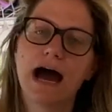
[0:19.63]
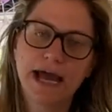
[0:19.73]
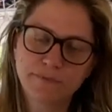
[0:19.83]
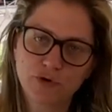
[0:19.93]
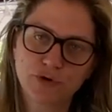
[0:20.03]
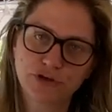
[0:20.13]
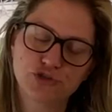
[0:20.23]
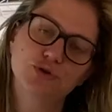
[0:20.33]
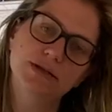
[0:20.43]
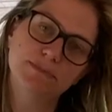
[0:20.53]
I'm going
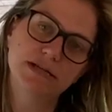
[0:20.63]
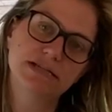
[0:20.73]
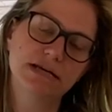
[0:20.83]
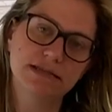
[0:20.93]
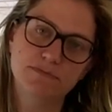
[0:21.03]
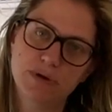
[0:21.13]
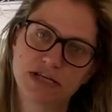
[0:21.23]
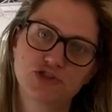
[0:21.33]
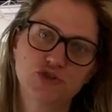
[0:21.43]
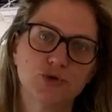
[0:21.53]
to limit the
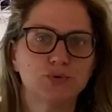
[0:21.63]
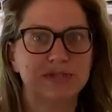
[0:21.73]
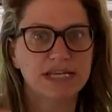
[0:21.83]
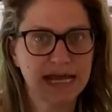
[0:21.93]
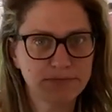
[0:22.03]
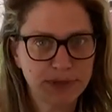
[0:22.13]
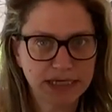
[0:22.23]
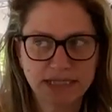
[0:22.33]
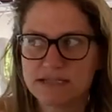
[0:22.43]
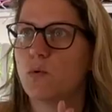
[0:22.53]
picks to 10
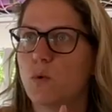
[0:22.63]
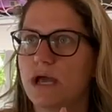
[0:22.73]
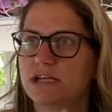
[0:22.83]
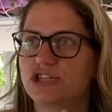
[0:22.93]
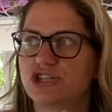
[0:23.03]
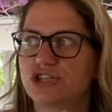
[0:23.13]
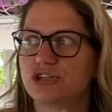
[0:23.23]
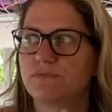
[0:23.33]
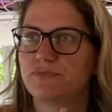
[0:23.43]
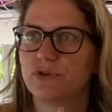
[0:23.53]
picks, which